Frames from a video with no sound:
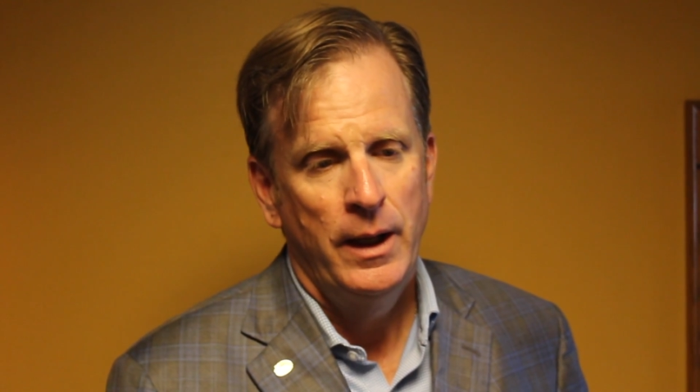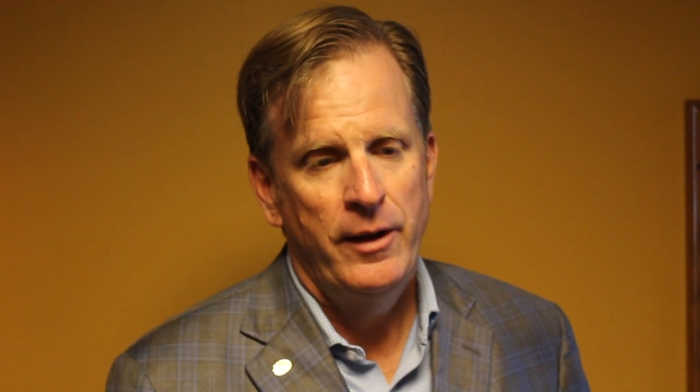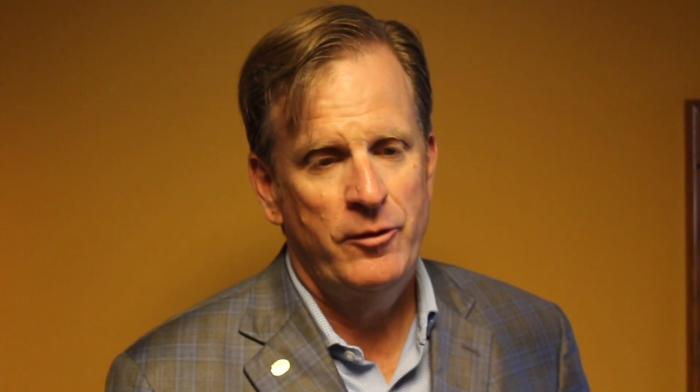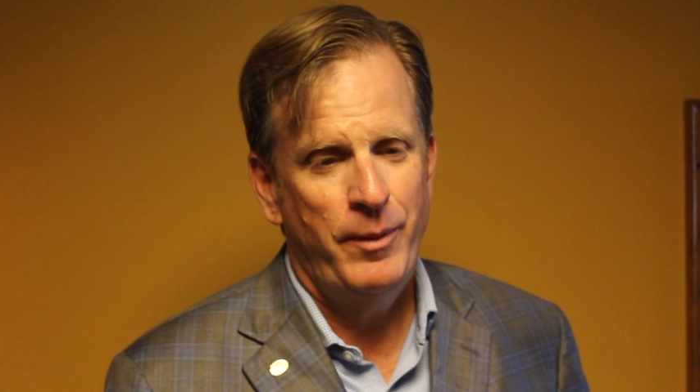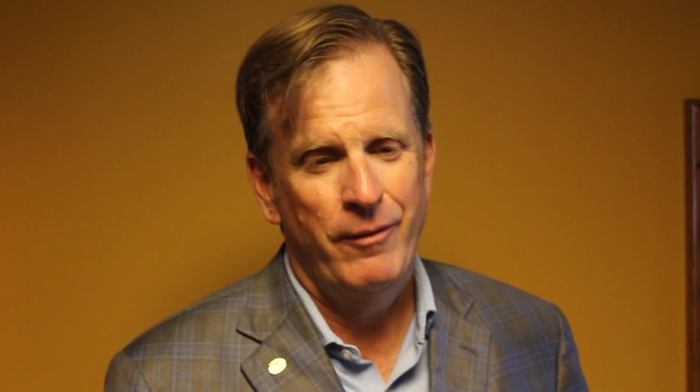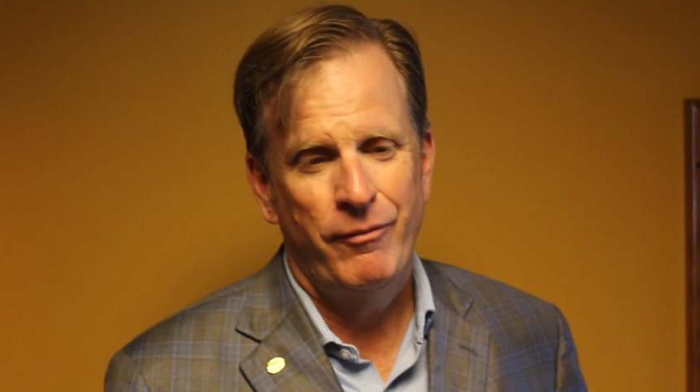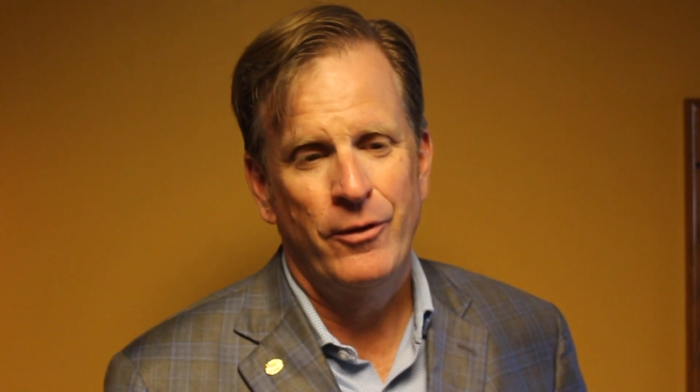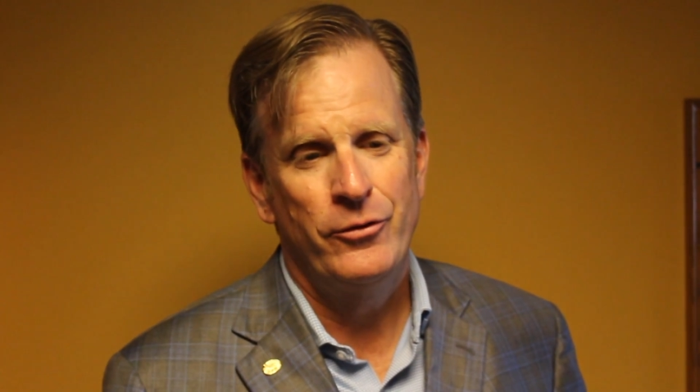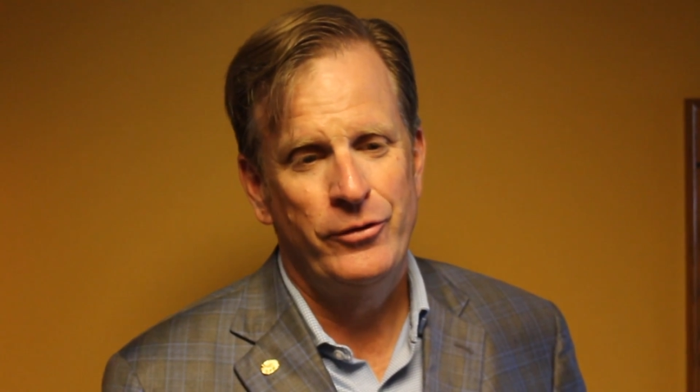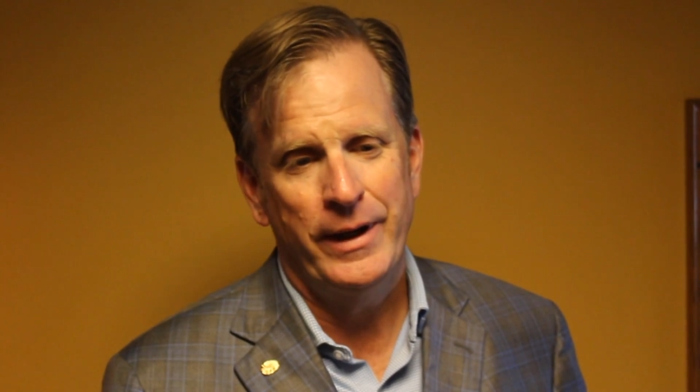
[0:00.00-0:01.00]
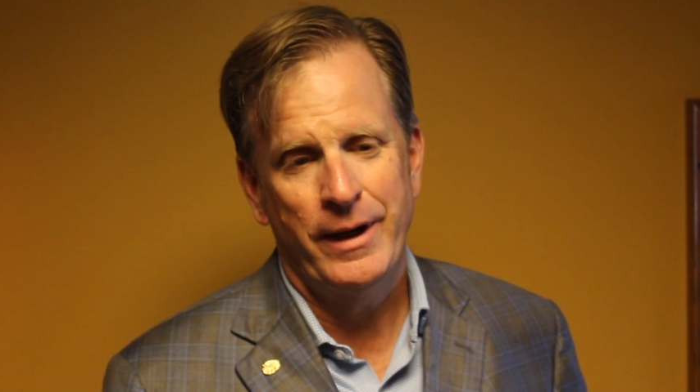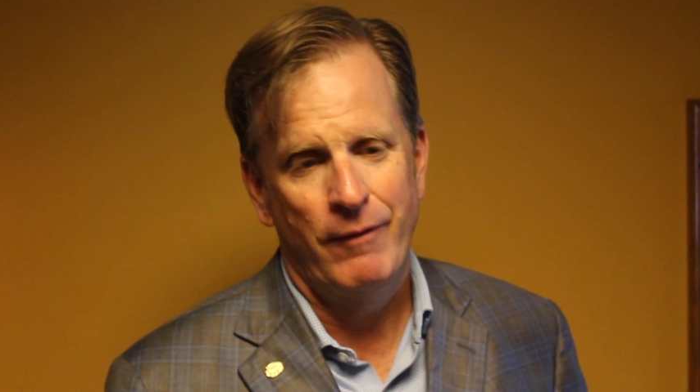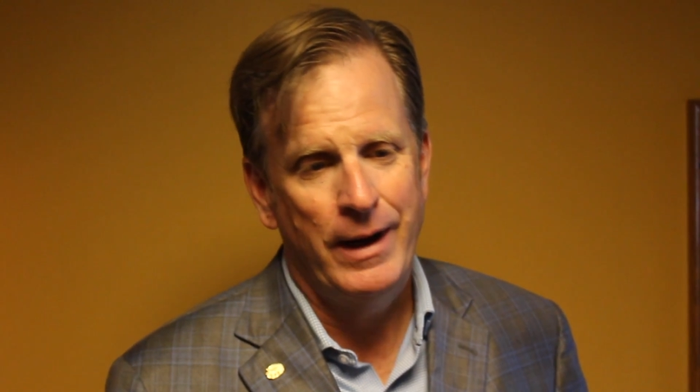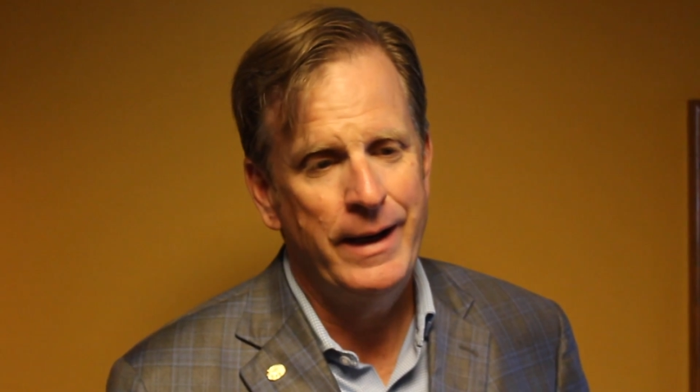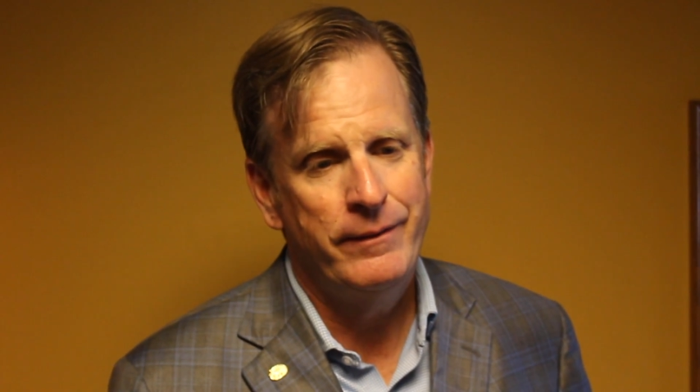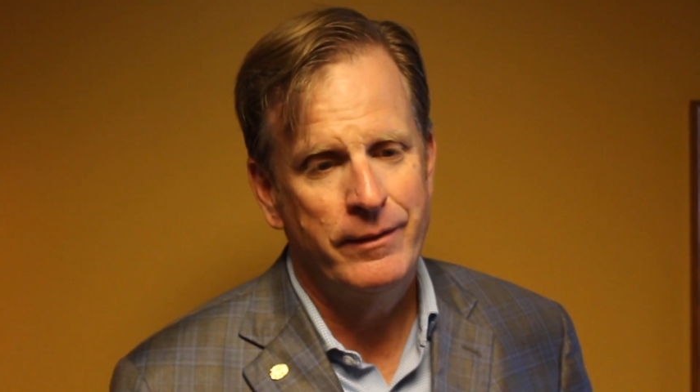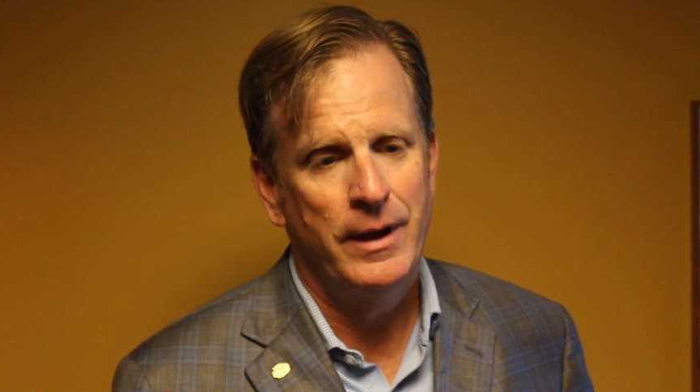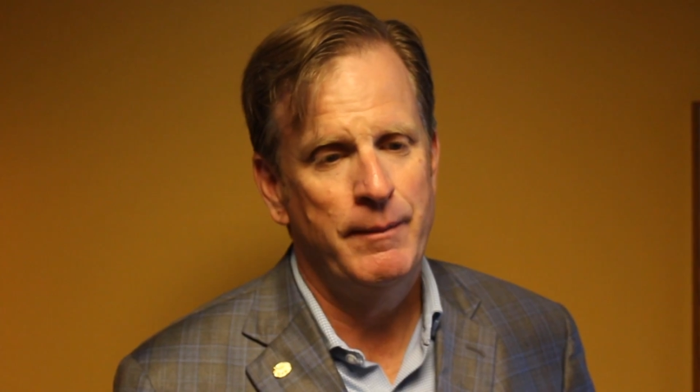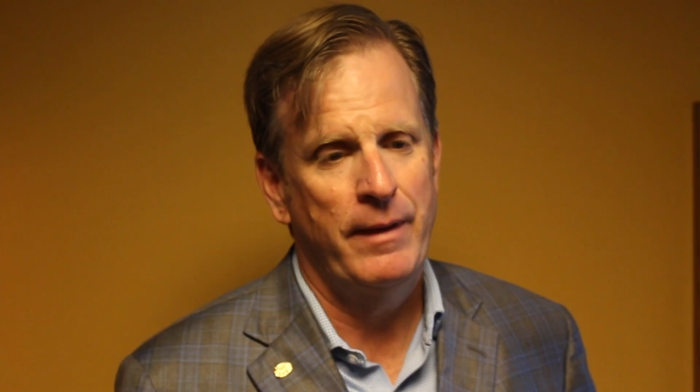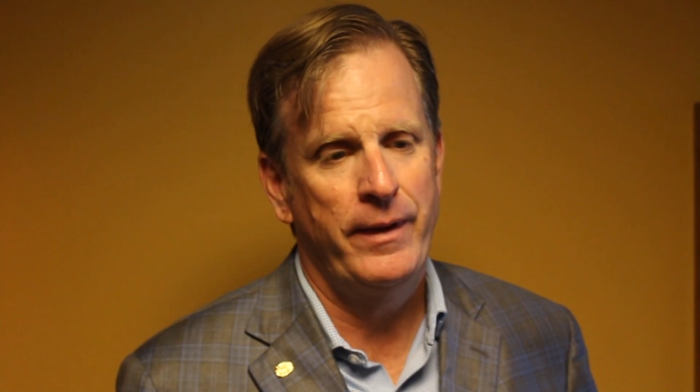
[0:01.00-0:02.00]
This is probably the first check I write.
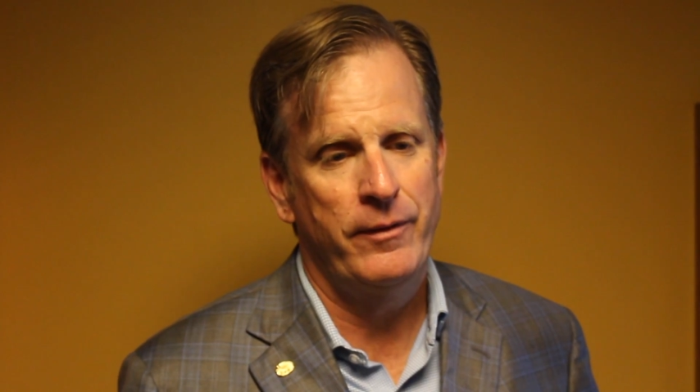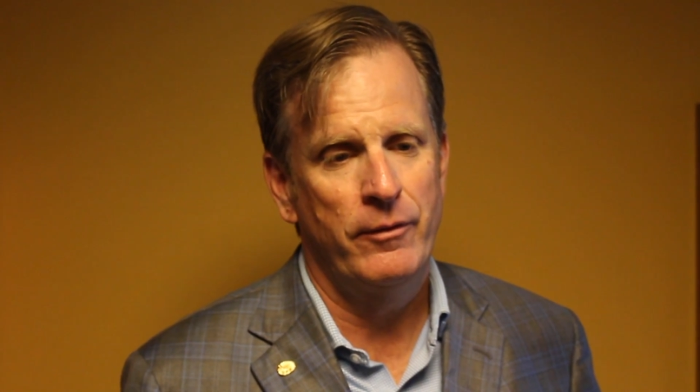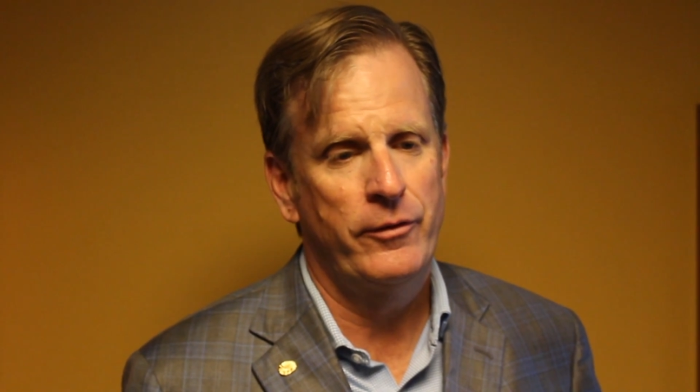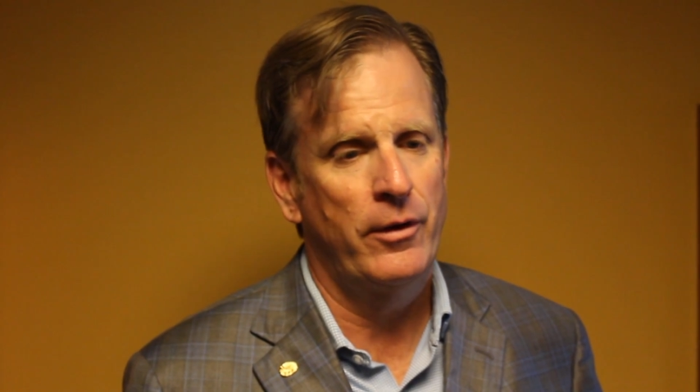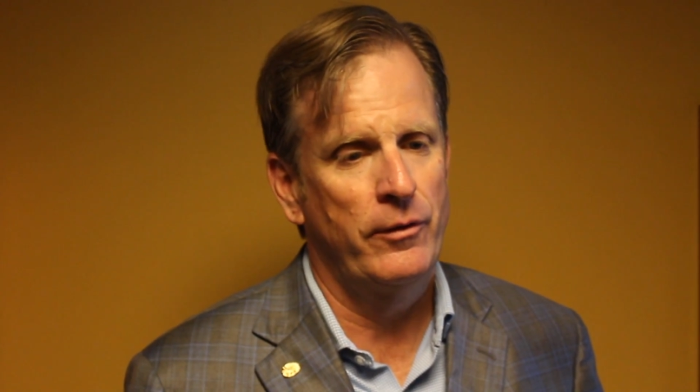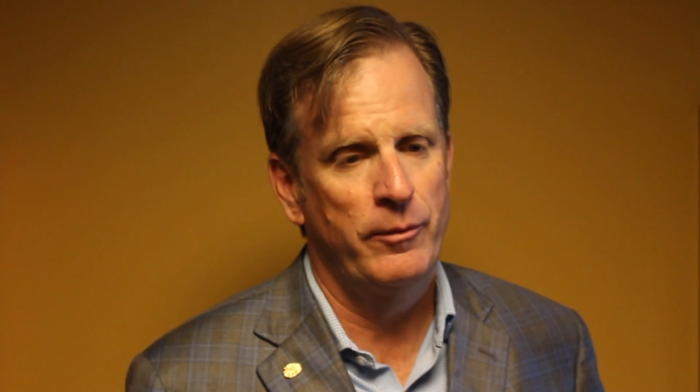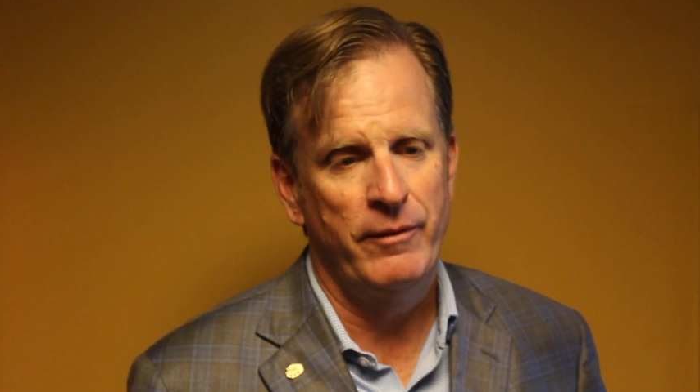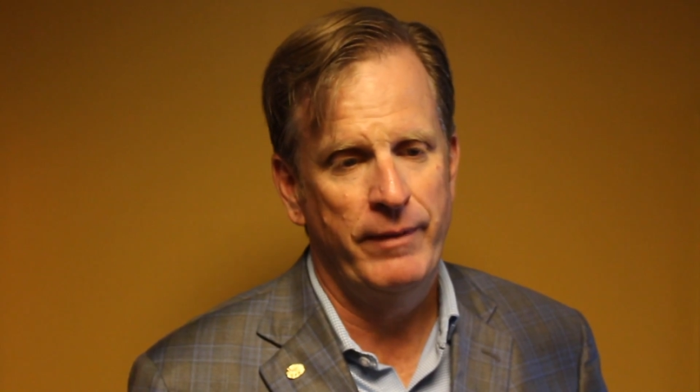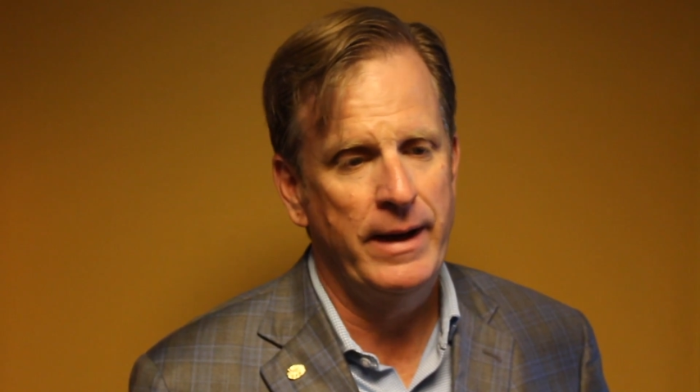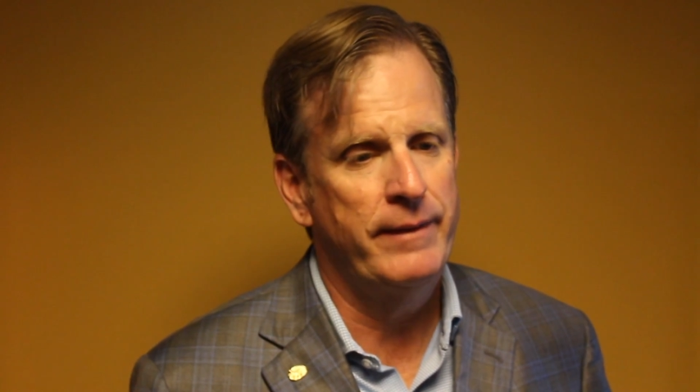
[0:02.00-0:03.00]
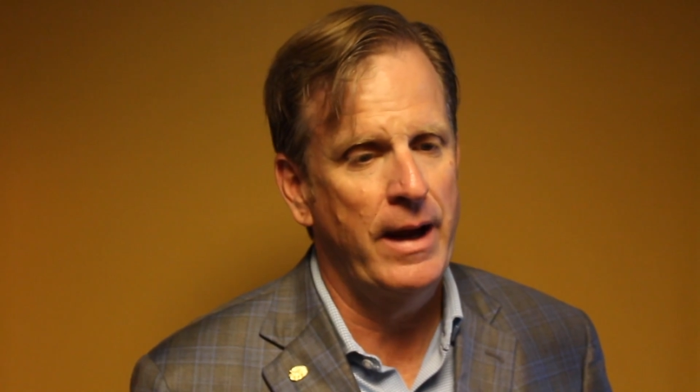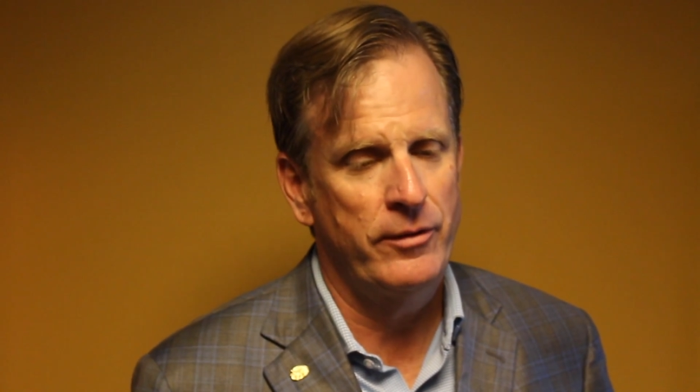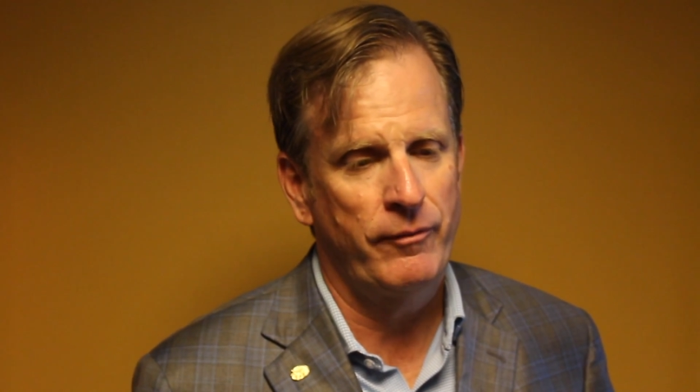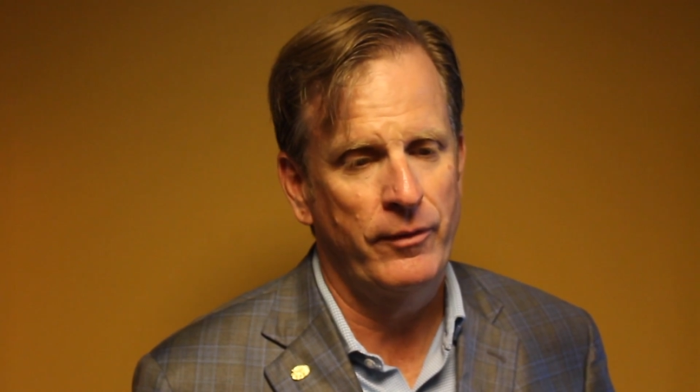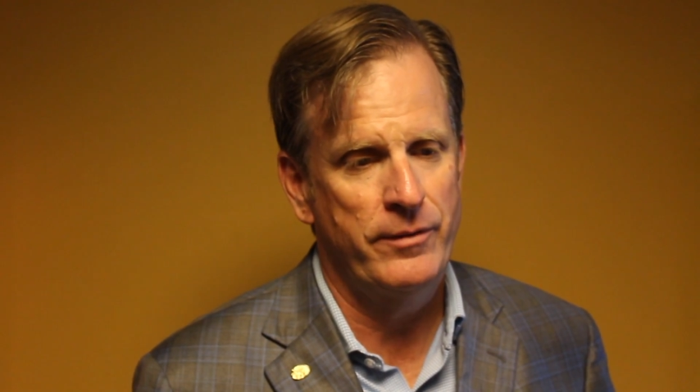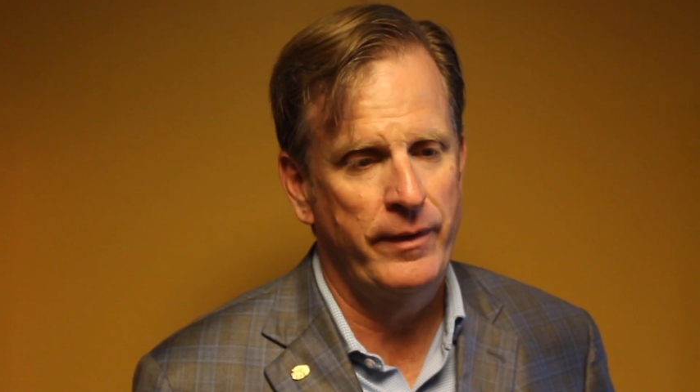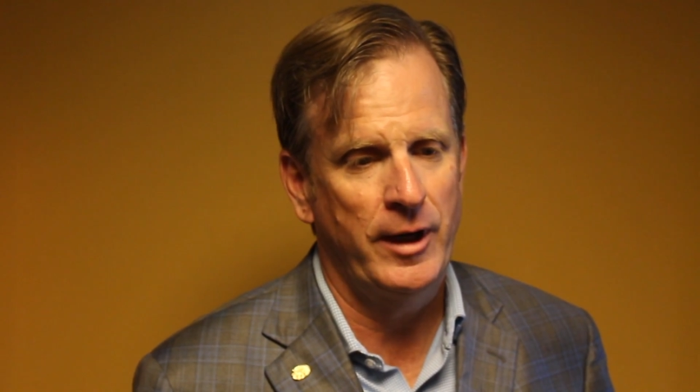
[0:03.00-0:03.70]
Um, I think the returns have been fantastic for us.